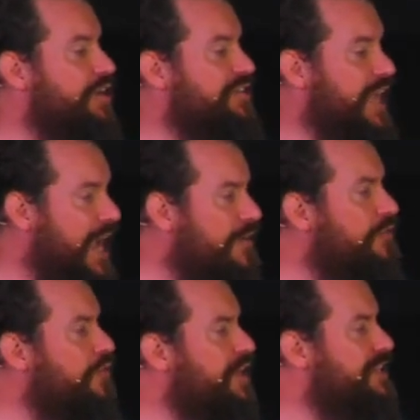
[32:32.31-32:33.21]
Because
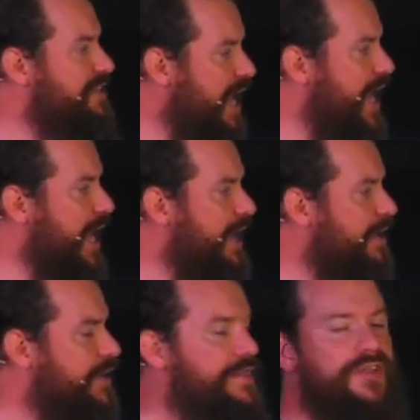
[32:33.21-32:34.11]
every
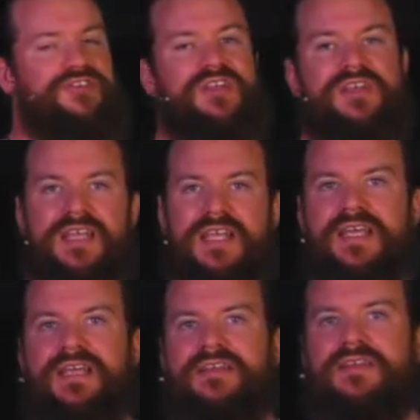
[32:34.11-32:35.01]
day, there's a
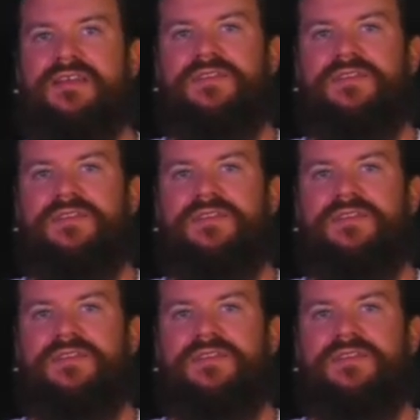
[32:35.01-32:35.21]
need